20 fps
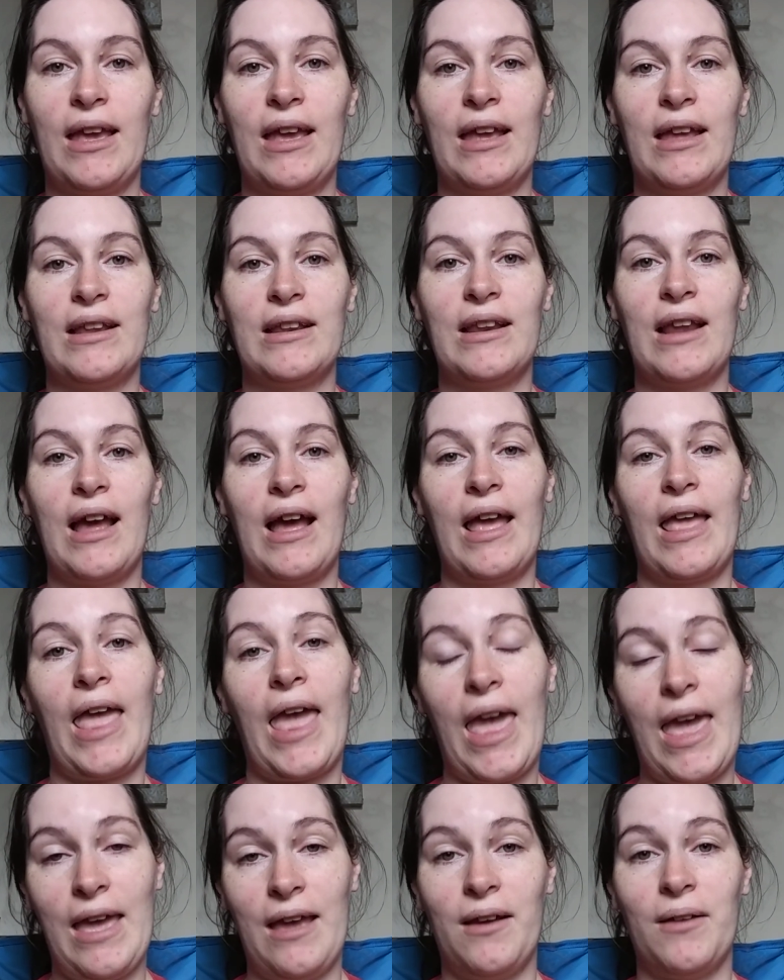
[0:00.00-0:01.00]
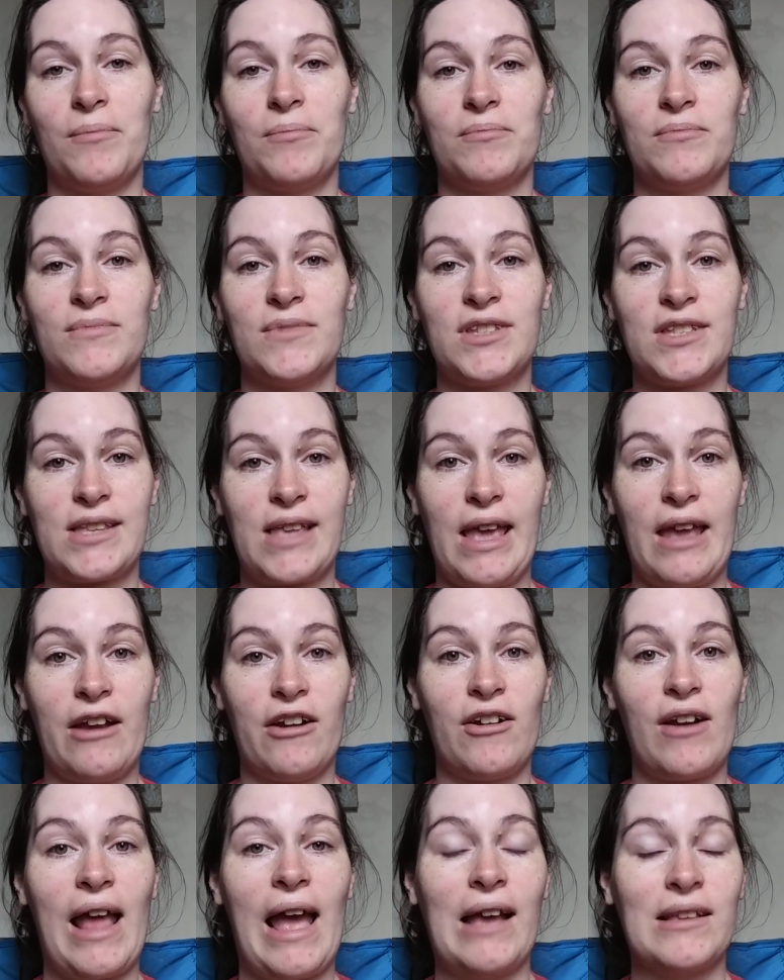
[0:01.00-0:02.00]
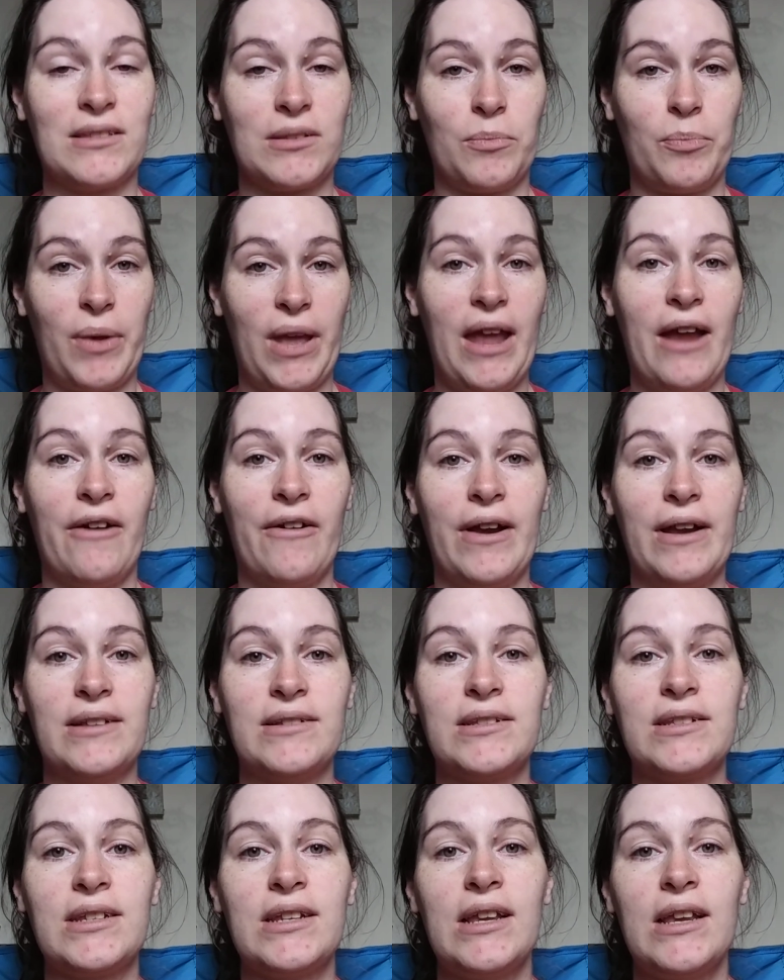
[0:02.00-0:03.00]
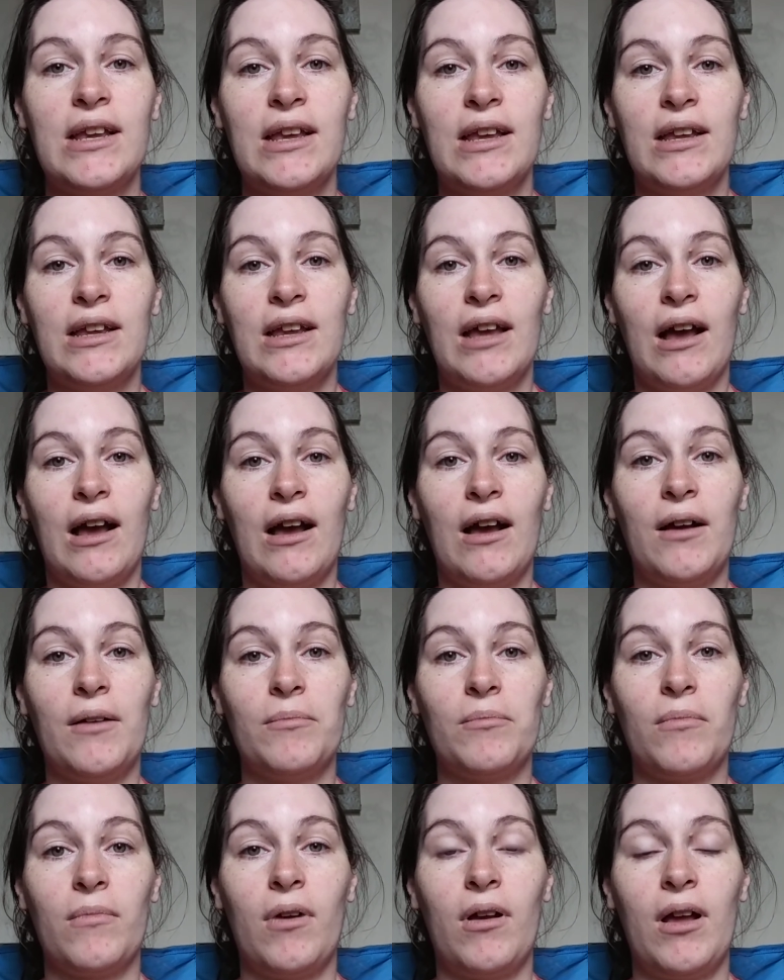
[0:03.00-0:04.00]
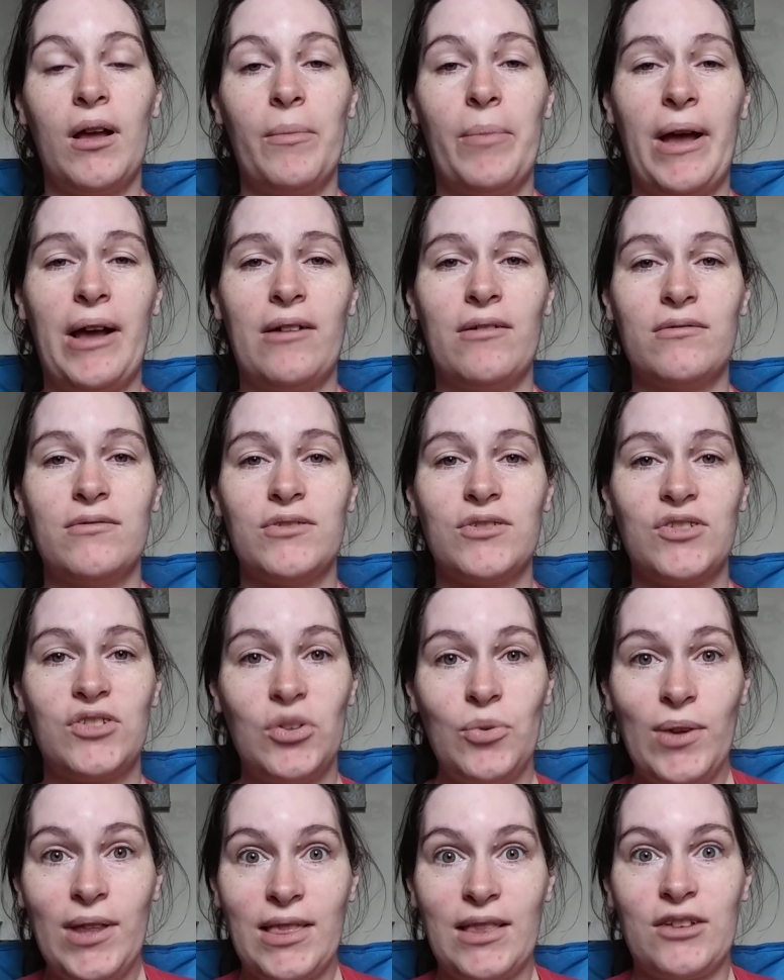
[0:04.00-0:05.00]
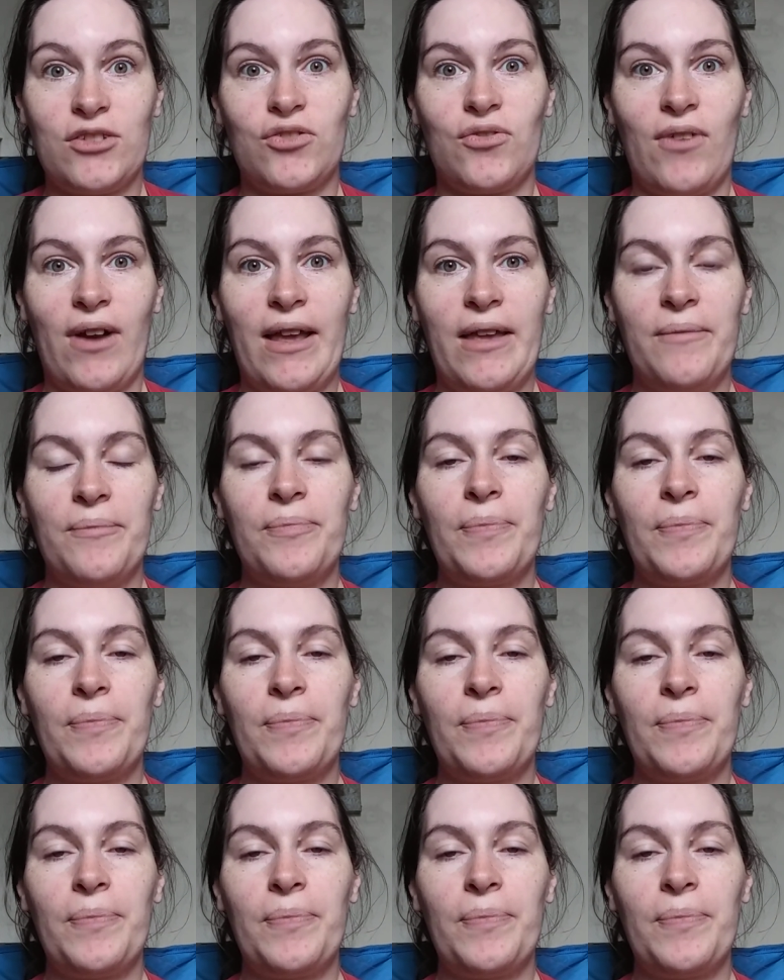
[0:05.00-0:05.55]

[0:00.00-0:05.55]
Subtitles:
and I am scared as a parent about doing this right.